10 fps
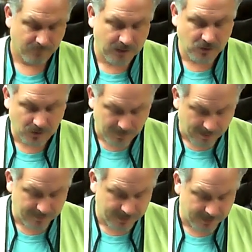Teach
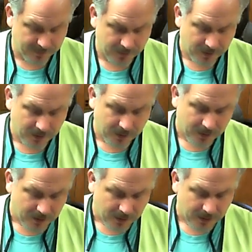about me.
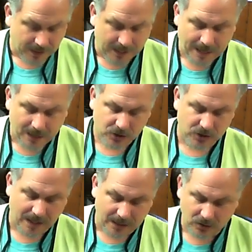And how
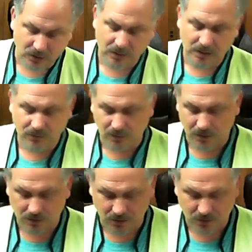should I use these
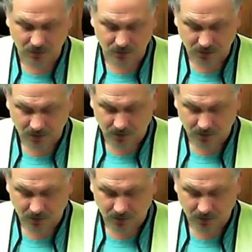verses?